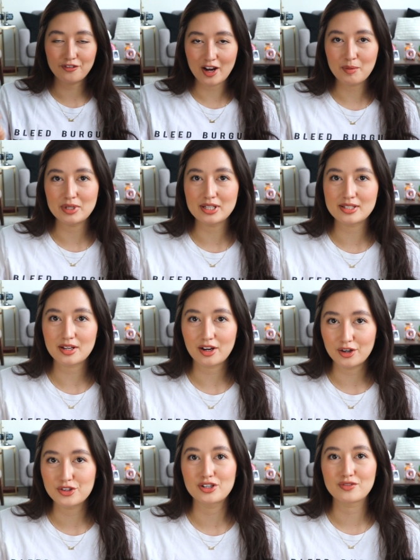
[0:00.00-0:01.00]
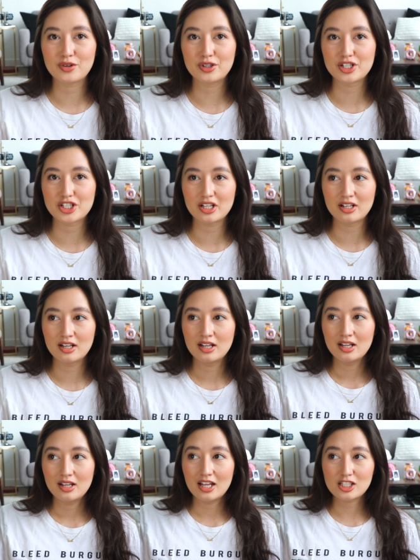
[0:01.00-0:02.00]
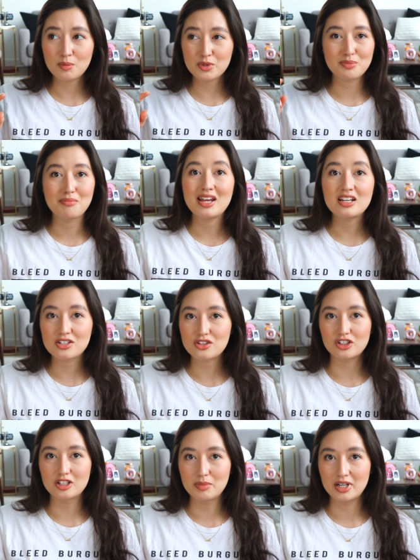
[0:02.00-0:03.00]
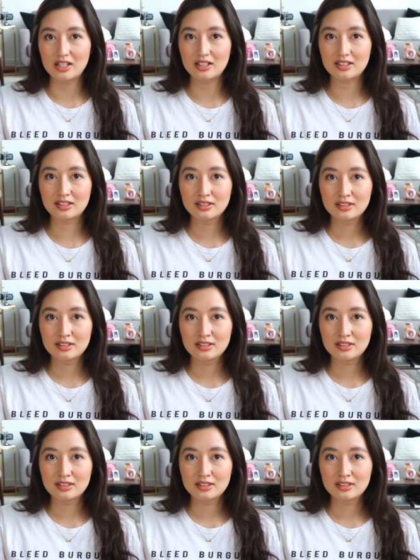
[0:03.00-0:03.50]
family's country of origin. It's almost mainstream here.